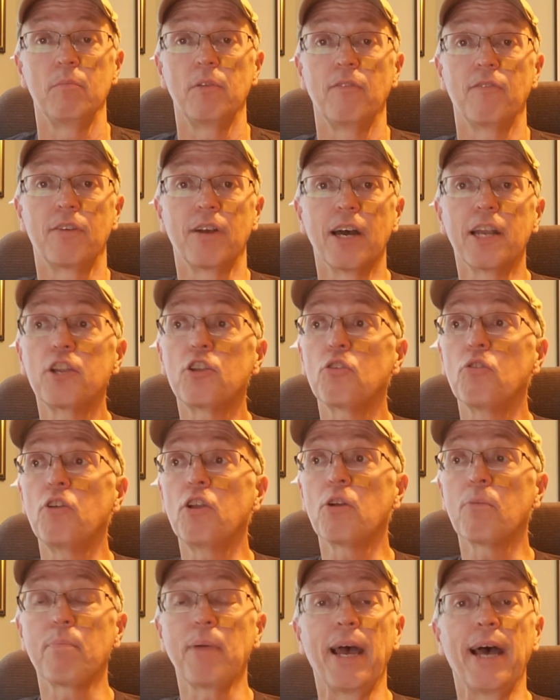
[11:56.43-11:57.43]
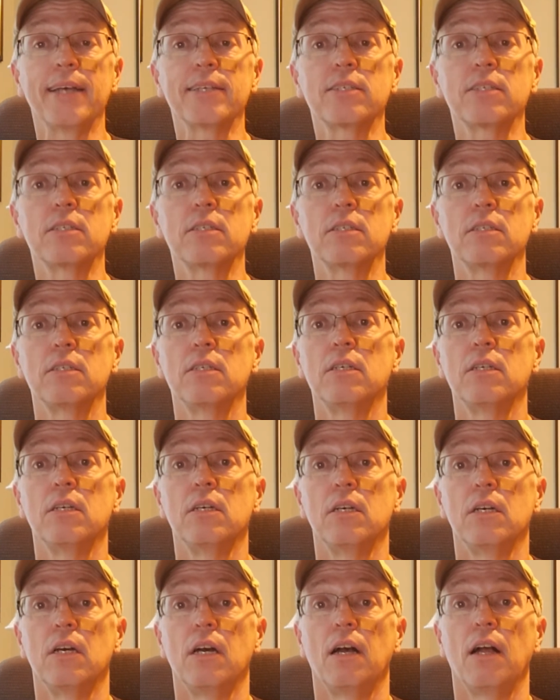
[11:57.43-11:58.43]
You've got to do your best.
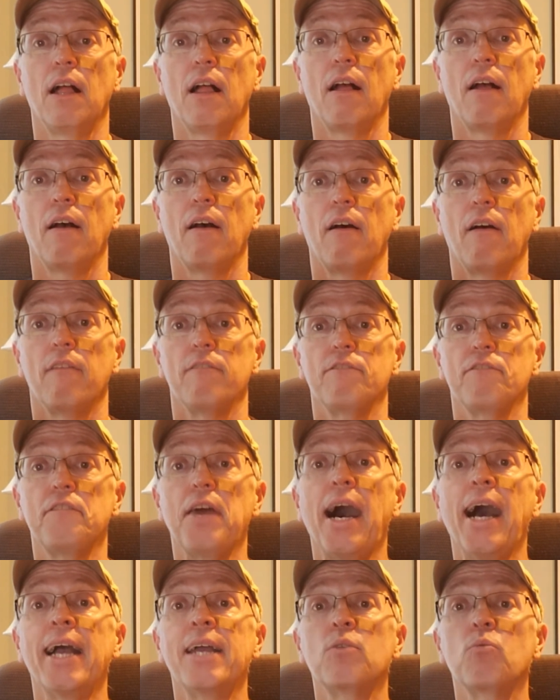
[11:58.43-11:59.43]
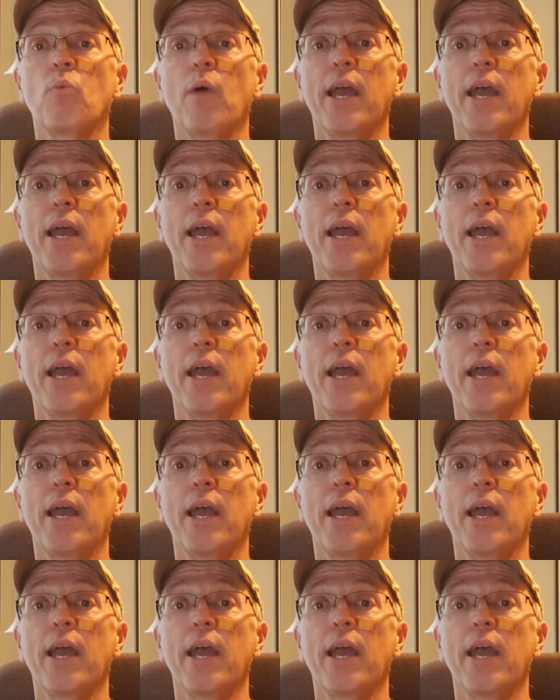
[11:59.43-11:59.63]
Find